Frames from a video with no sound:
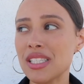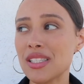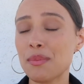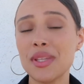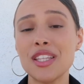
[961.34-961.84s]

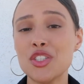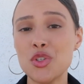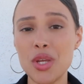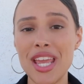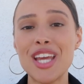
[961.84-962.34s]
something that you
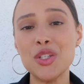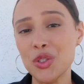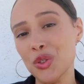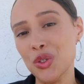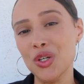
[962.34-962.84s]
can't
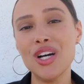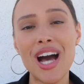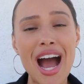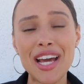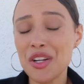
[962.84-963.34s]
Google.
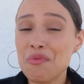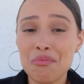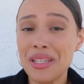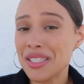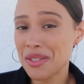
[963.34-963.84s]
I don't
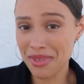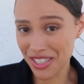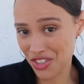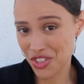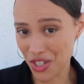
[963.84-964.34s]
mean to be a
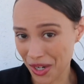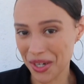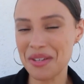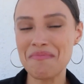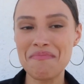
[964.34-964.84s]

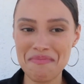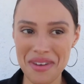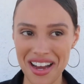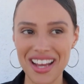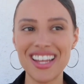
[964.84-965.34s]
jerk,
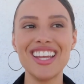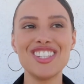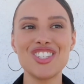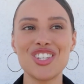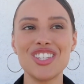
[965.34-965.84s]
but
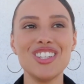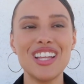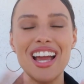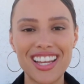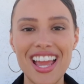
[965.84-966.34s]
it's just, you know,
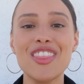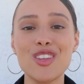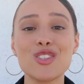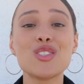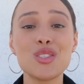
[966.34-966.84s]
again,
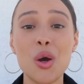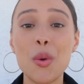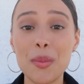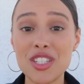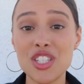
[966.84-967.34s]
there's so
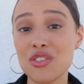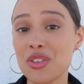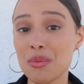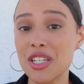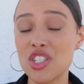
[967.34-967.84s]
much
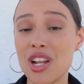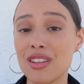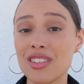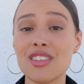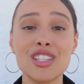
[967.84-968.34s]
information
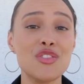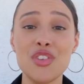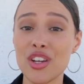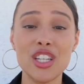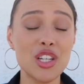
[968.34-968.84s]
out there that's
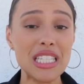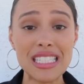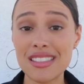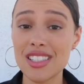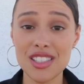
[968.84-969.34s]
very
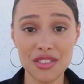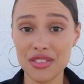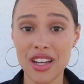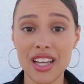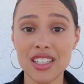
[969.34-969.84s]
easy to
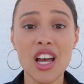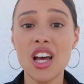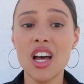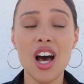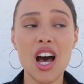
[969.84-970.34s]
find
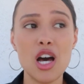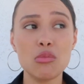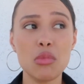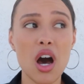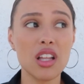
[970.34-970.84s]

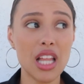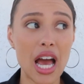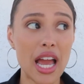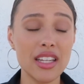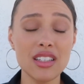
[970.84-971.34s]

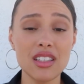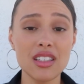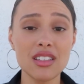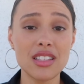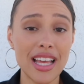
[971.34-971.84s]
online.
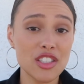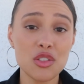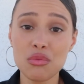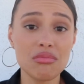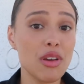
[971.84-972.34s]

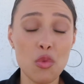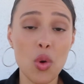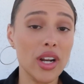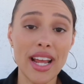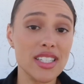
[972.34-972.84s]
That's
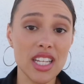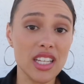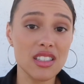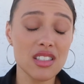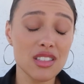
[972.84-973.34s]
what I
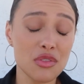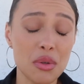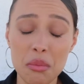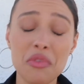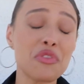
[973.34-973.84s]
did
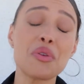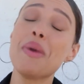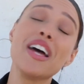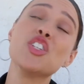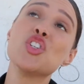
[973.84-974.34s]
from
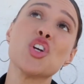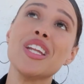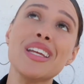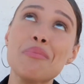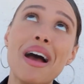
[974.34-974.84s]
my
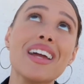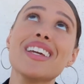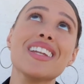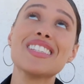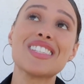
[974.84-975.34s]
journey, my
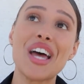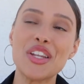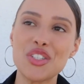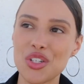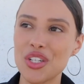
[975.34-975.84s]
getting
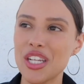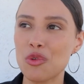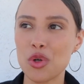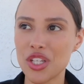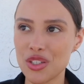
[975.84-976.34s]
signed journey, and
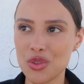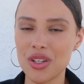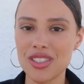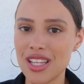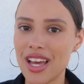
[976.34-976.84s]
working
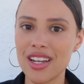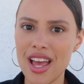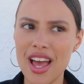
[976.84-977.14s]
towards that.